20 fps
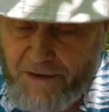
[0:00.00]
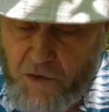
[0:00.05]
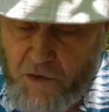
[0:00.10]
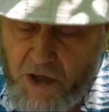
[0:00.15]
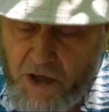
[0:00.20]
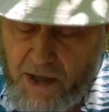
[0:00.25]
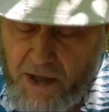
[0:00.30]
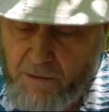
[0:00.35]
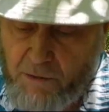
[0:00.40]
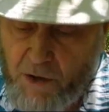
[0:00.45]

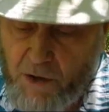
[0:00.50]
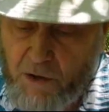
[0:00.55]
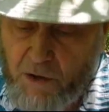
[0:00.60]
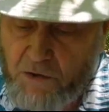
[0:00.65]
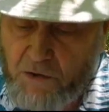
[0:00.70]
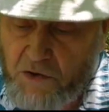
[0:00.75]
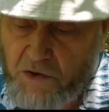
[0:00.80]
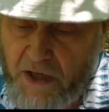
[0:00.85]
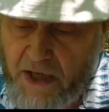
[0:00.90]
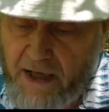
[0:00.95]
Jack
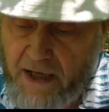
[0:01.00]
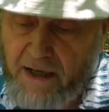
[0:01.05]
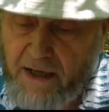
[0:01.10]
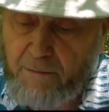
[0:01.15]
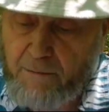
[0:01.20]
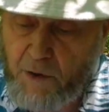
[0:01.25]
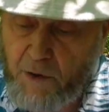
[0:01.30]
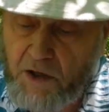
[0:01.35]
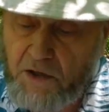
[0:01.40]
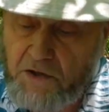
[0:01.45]
Rhodes'
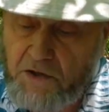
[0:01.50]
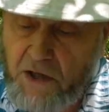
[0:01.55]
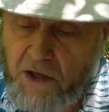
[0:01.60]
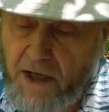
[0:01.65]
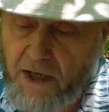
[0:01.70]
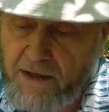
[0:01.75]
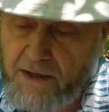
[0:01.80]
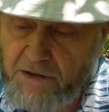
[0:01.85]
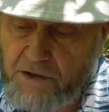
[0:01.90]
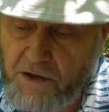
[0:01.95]
dad, Big
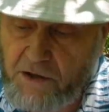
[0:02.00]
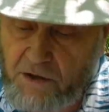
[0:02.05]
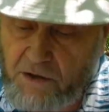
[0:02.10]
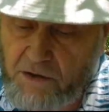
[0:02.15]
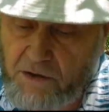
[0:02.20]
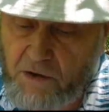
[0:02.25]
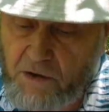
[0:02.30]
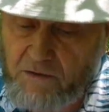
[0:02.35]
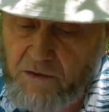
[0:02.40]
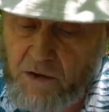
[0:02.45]
Jack, still
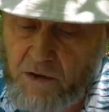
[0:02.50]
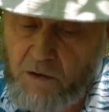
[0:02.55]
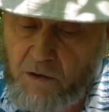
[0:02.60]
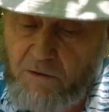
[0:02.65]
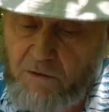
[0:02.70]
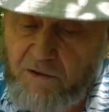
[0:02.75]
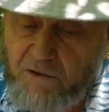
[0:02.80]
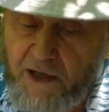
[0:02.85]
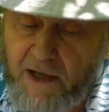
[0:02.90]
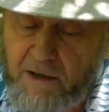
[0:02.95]
drove an
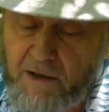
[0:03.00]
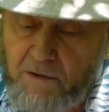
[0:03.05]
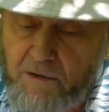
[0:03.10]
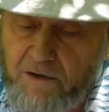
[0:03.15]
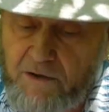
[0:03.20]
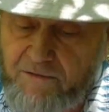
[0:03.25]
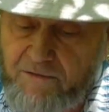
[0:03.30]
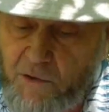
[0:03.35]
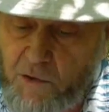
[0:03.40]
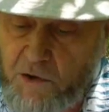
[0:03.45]
old
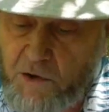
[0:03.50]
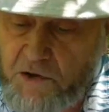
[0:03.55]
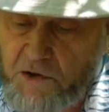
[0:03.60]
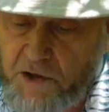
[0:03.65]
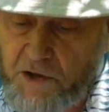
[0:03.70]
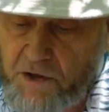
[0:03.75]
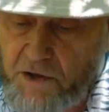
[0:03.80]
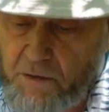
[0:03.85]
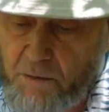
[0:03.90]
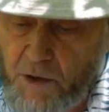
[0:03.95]
flat-roof
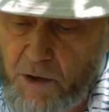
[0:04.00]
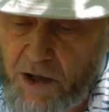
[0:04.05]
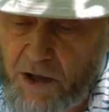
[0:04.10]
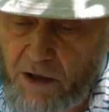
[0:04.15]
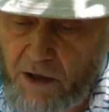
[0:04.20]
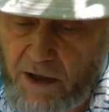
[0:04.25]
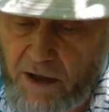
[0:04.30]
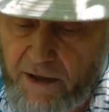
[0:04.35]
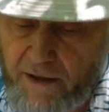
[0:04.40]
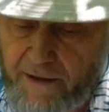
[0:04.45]
four-seater
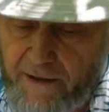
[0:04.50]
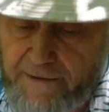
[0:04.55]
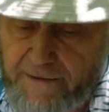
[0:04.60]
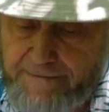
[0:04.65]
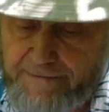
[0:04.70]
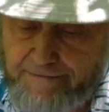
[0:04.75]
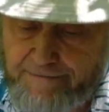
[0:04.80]
Model A.